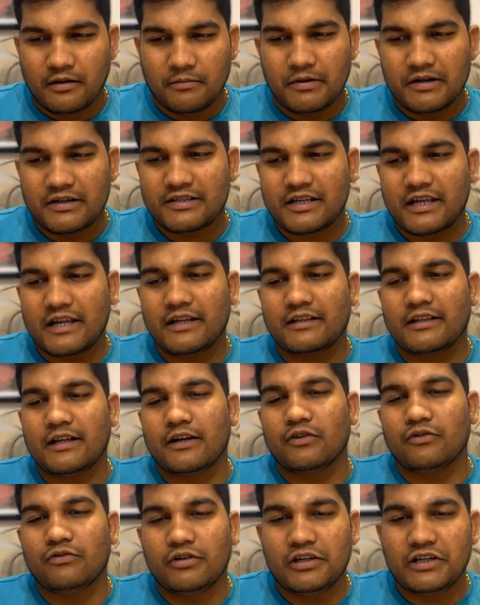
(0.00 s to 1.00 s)
But saying
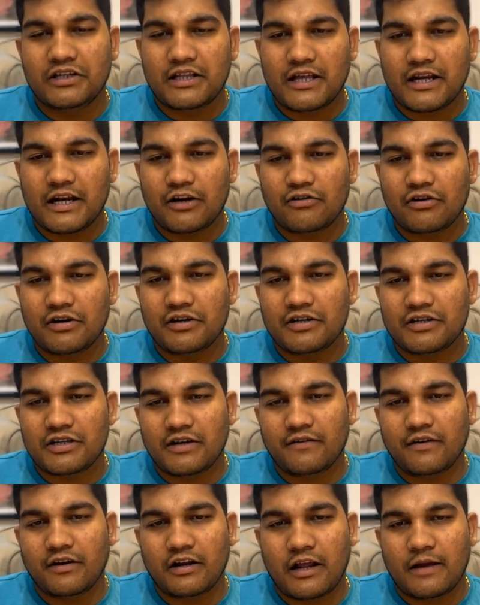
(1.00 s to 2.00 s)
that only there are
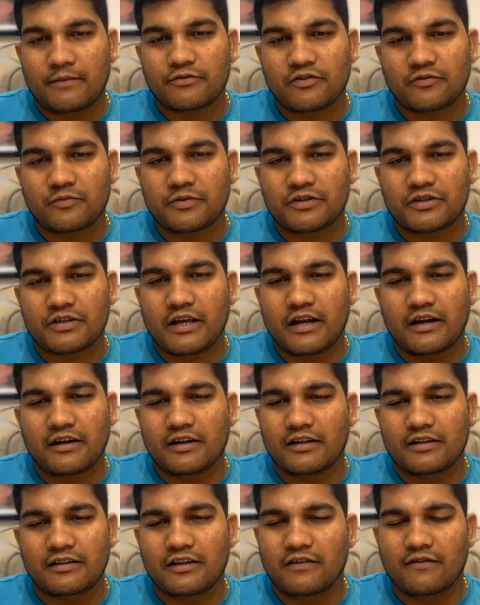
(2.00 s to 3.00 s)
27 types of
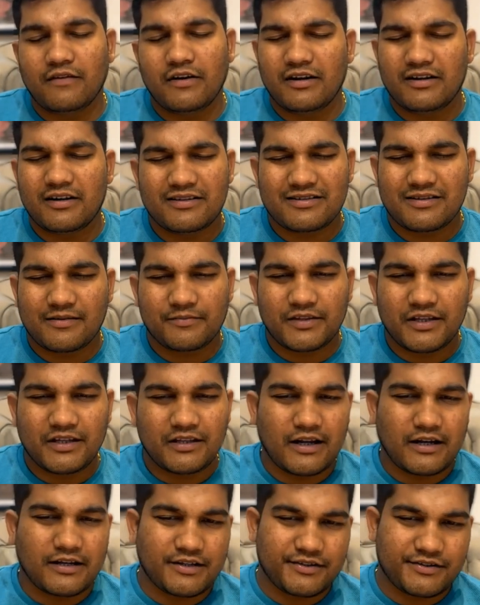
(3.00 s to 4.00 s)
personality in the world is something
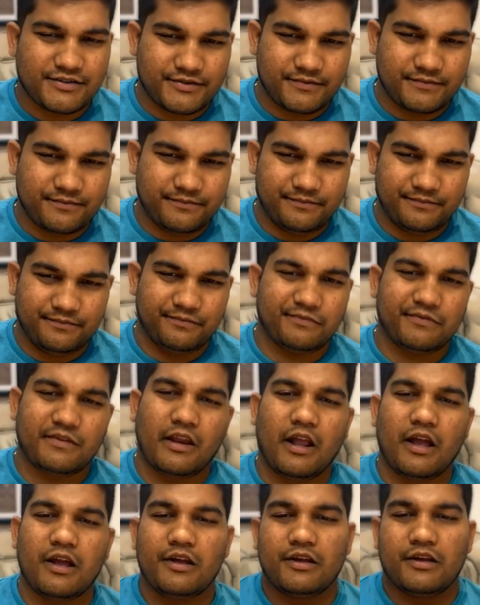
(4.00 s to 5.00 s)
that is
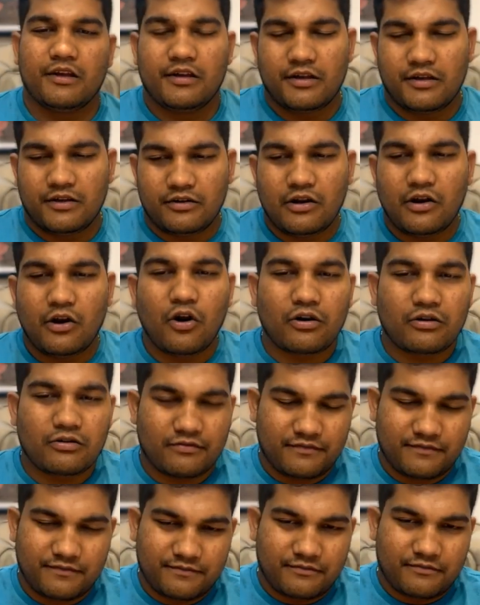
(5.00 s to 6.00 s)
not,
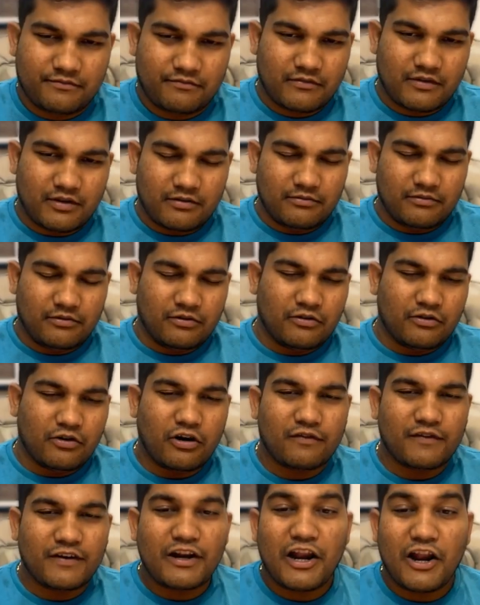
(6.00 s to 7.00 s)
you know,
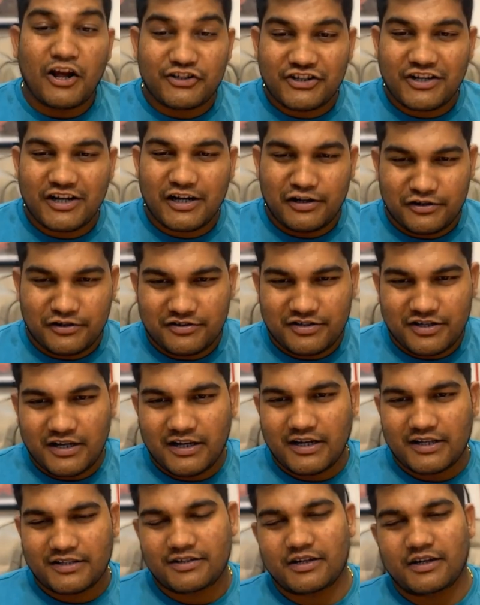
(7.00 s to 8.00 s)
not very logical to say
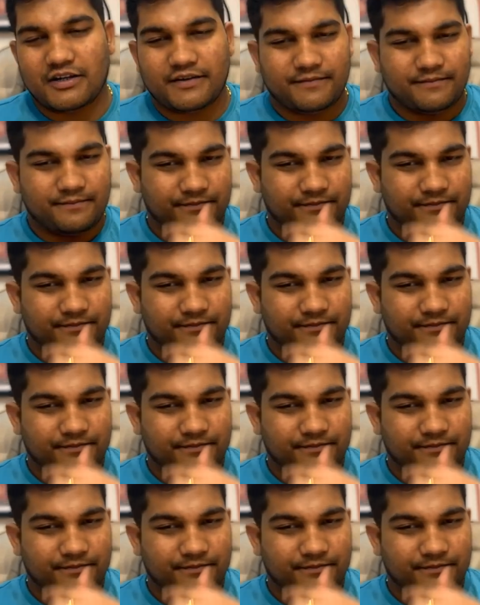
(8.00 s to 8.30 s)
in a state.